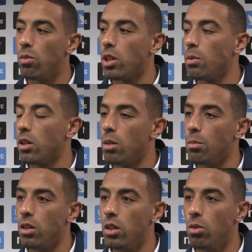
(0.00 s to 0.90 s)
That's been
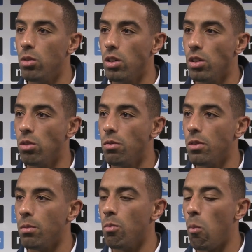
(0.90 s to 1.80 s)
coming a little while. You know,
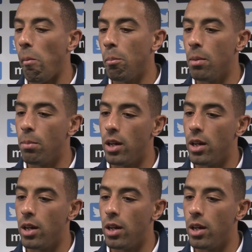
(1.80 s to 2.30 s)
we've been